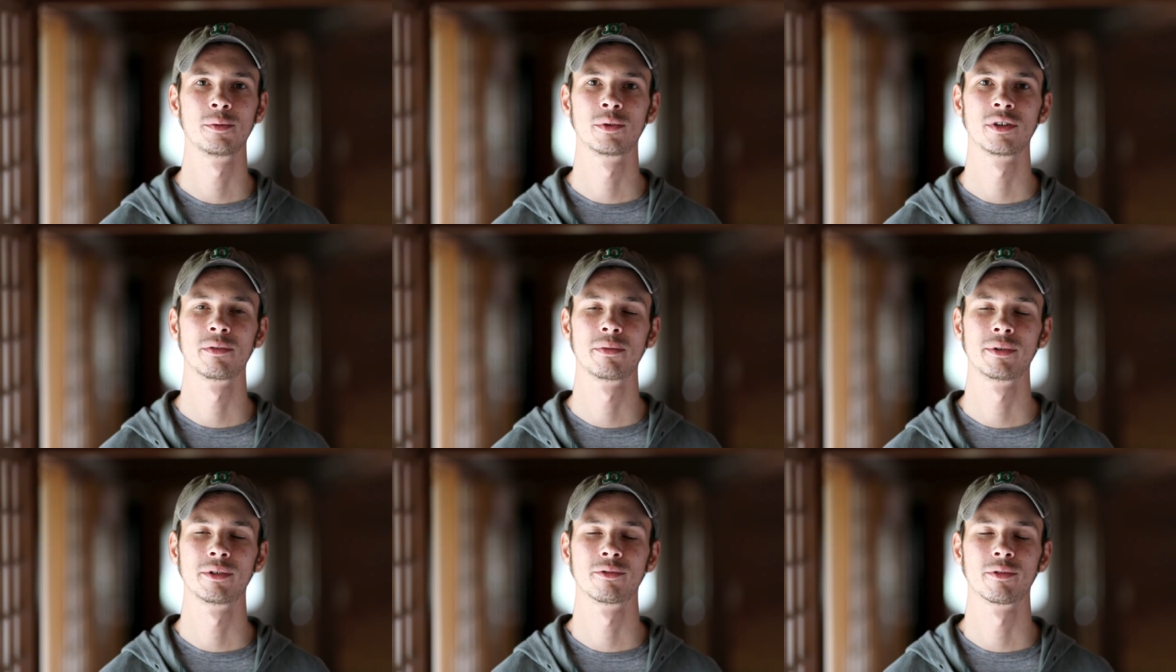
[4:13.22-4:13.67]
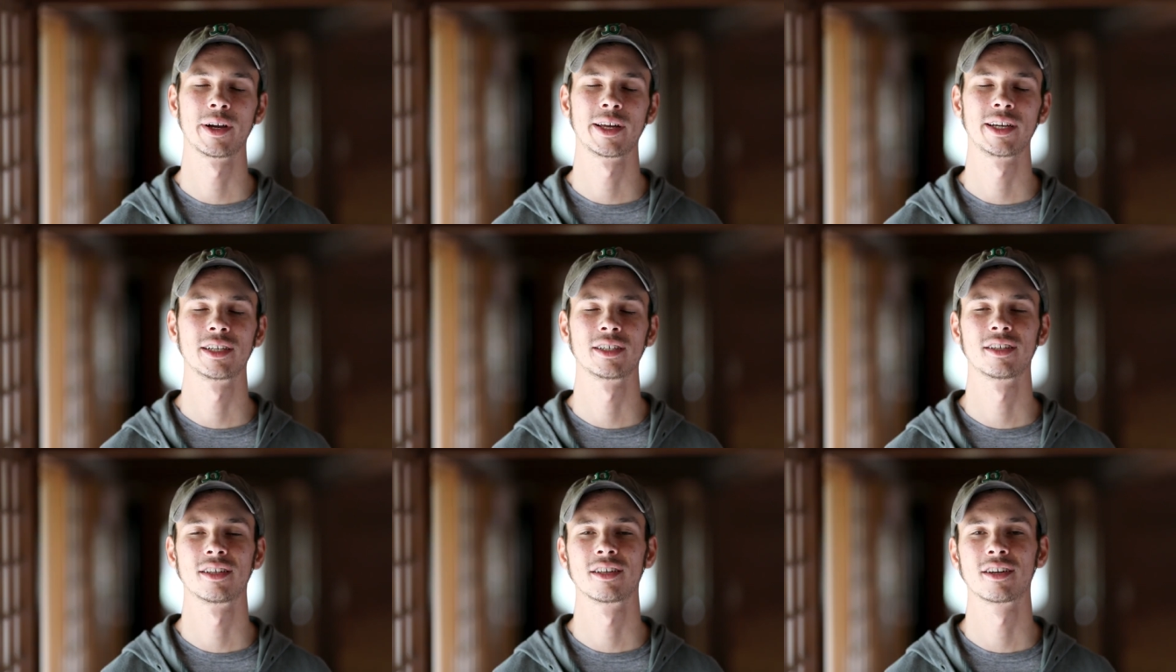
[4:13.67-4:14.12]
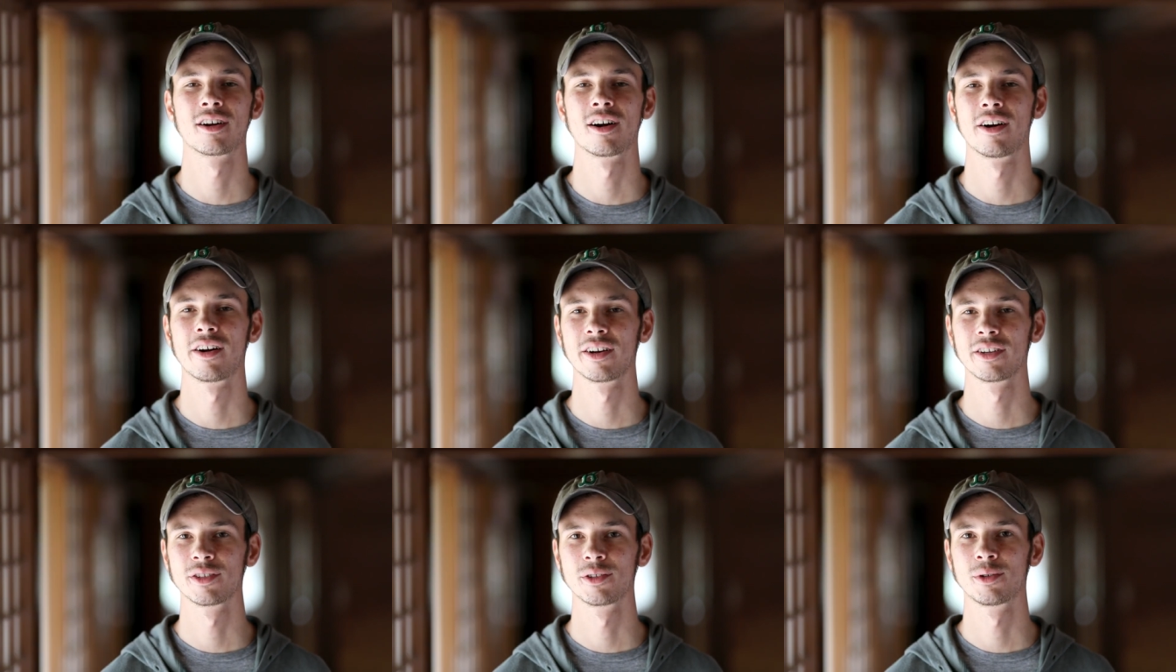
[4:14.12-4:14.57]
it would have been writing to the
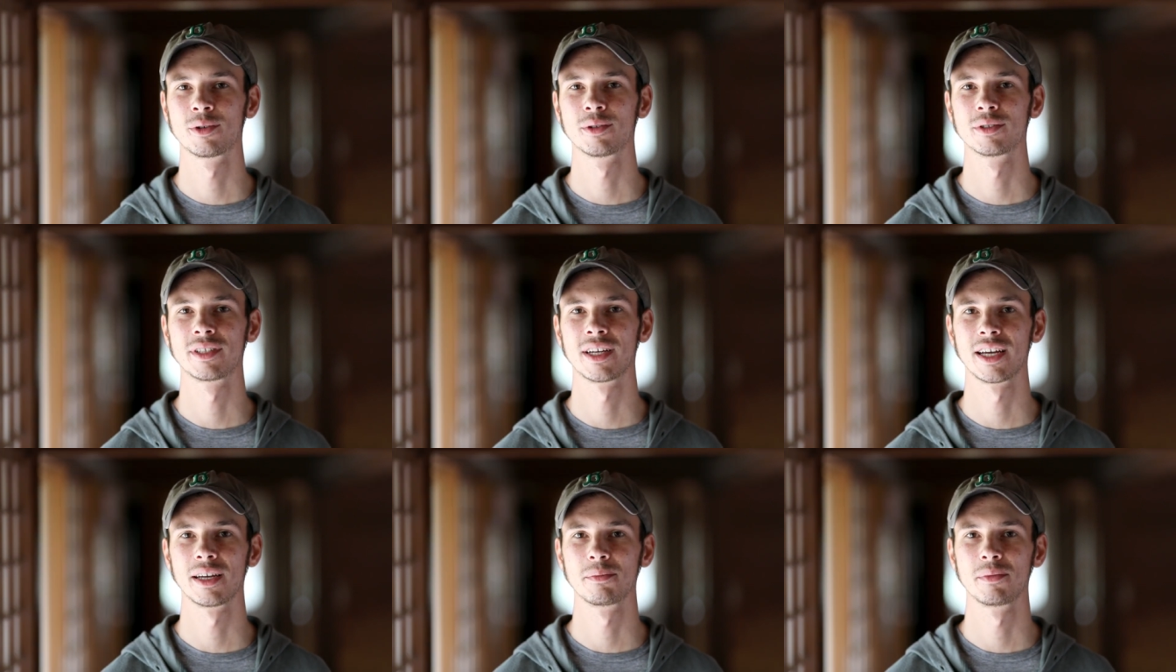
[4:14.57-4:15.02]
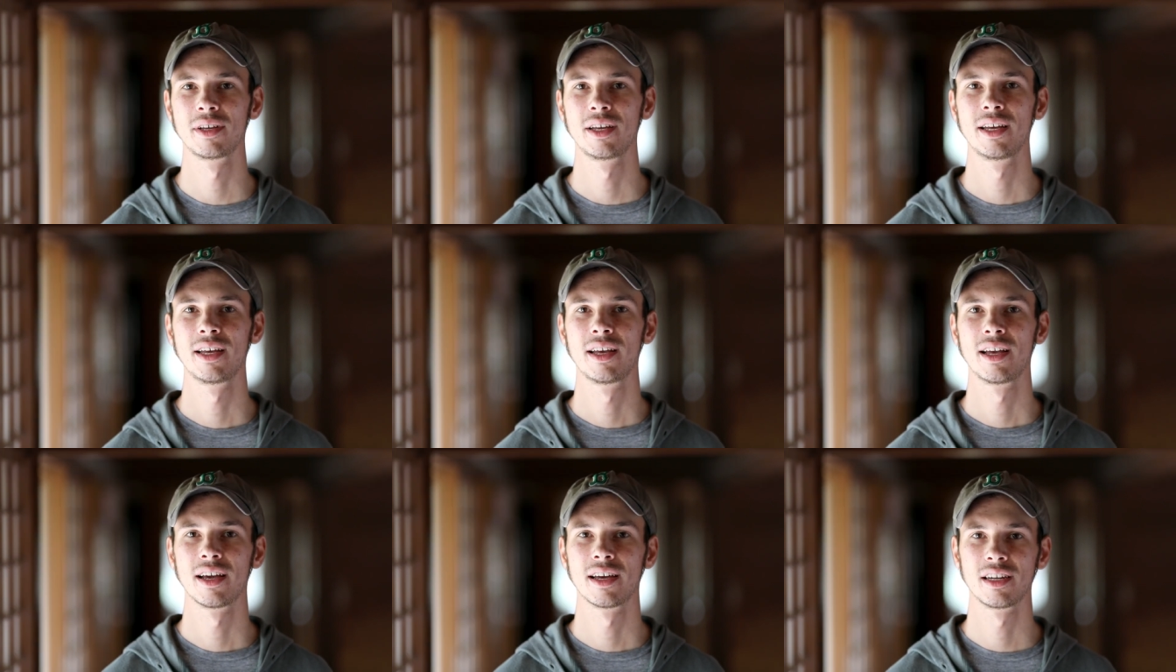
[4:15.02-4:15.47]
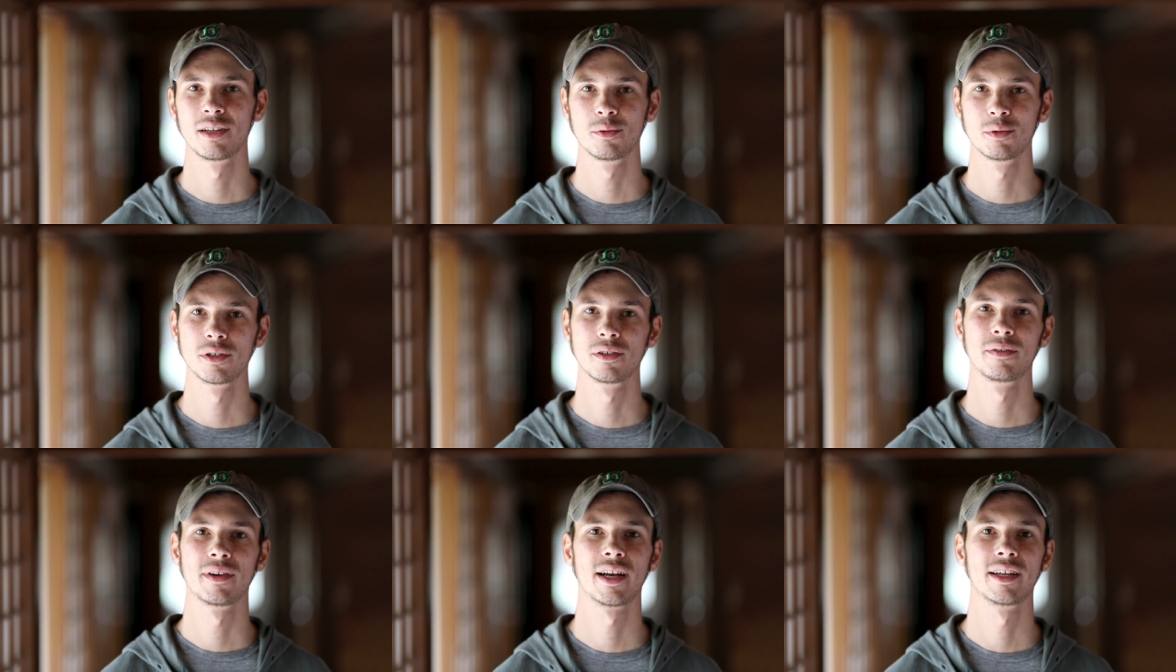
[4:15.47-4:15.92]
card the whole time, and I
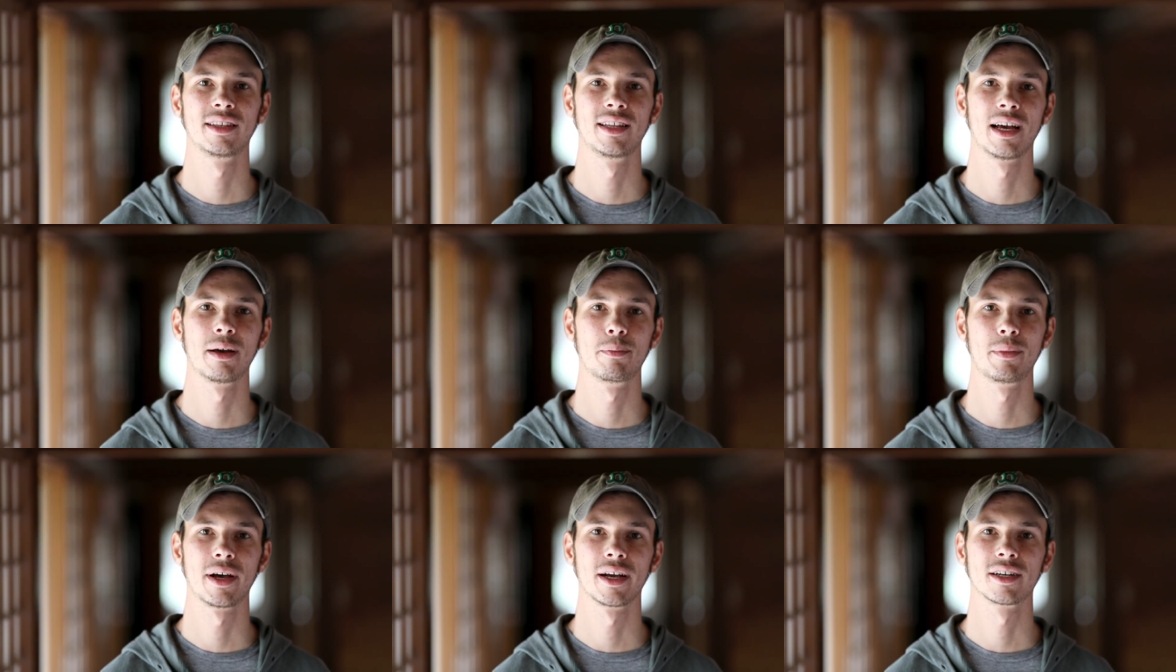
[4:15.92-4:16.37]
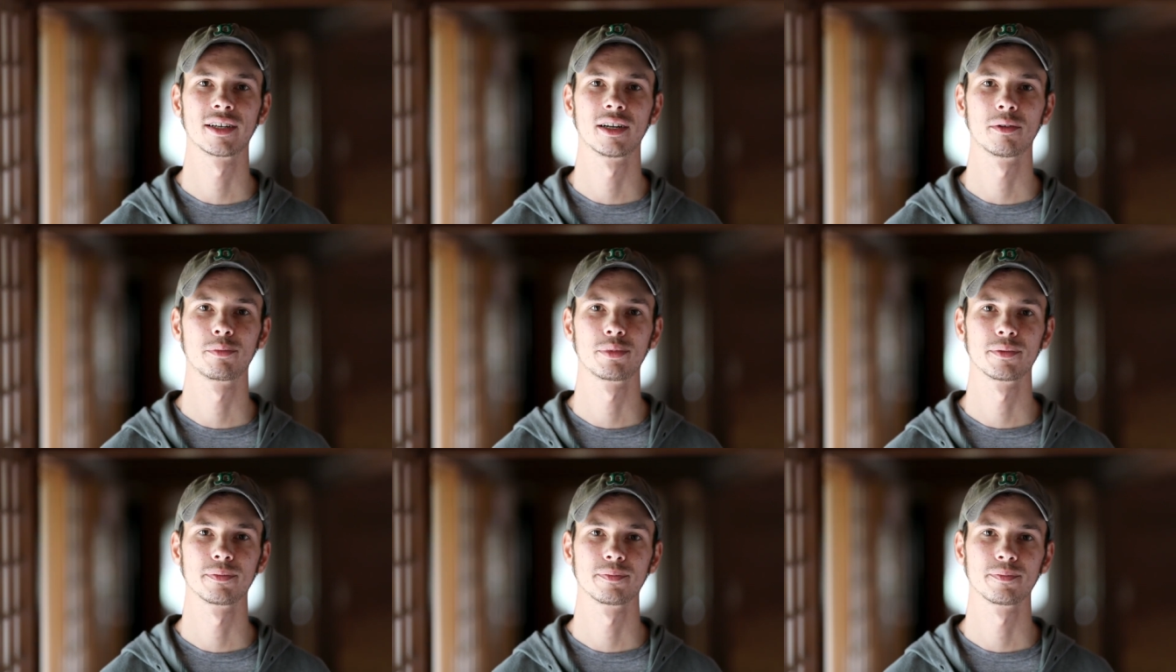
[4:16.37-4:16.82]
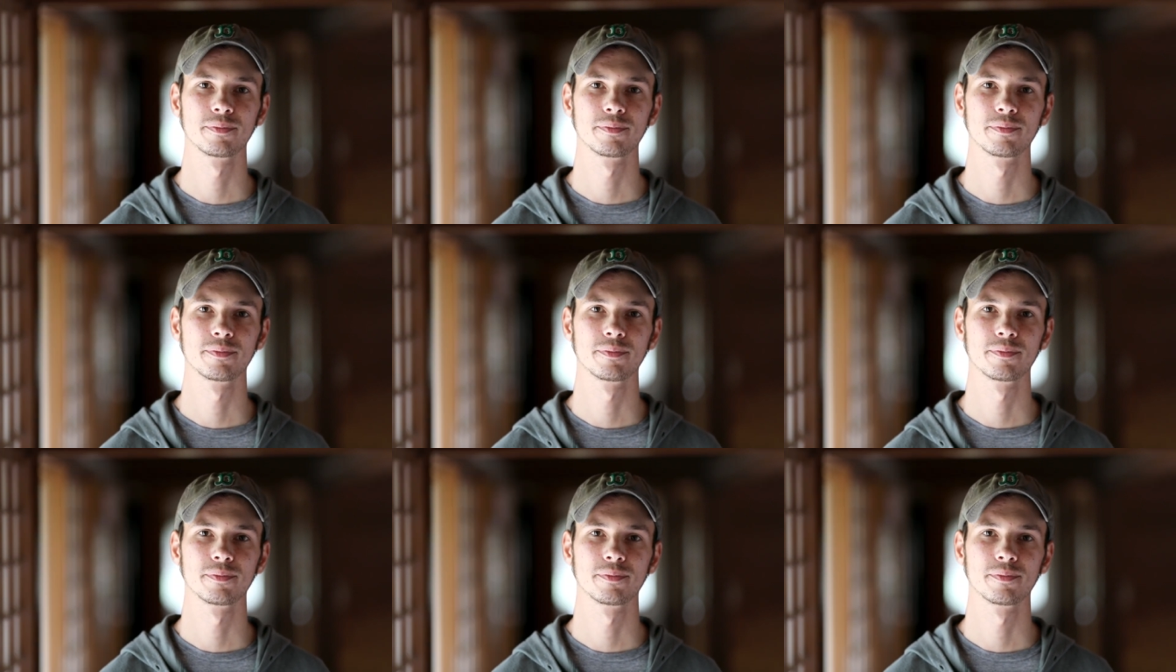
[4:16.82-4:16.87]
would have had that backup.